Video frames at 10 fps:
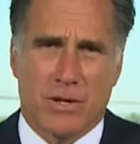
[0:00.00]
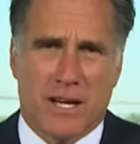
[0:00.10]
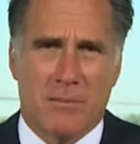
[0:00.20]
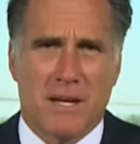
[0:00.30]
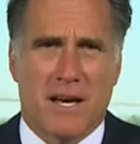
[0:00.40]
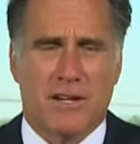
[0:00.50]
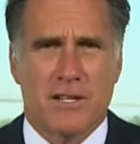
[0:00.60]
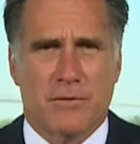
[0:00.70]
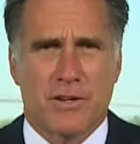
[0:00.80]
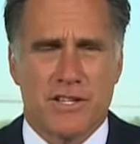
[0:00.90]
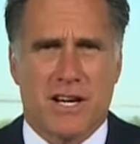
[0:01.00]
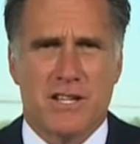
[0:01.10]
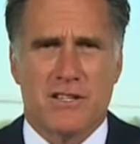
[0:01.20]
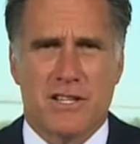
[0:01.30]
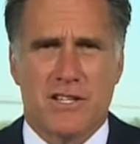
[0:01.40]
we come down on different
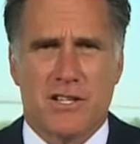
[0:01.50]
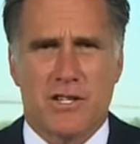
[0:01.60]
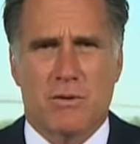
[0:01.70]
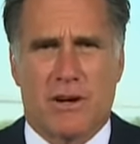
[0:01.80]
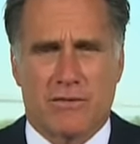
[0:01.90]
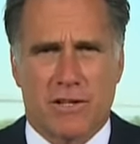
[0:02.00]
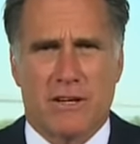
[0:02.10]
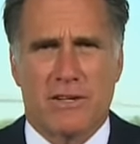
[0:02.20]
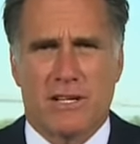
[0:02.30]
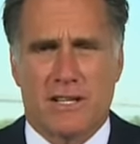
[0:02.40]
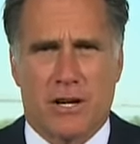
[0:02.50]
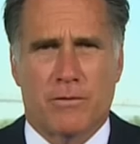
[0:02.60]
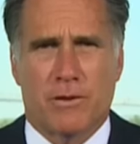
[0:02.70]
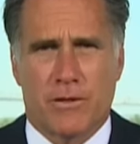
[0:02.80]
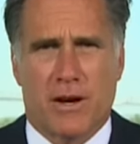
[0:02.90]
sides of this issue after giving it
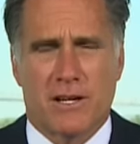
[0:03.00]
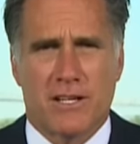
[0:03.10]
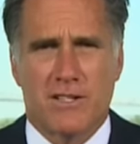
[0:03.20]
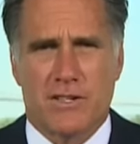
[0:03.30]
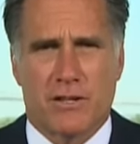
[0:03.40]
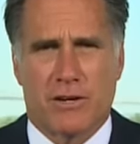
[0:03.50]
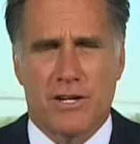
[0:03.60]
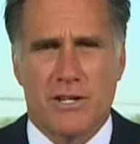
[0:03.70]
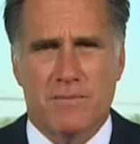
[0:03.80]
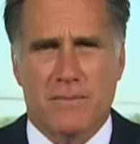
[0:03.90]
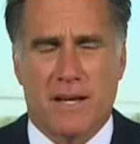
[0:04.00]
careful thought and consideration.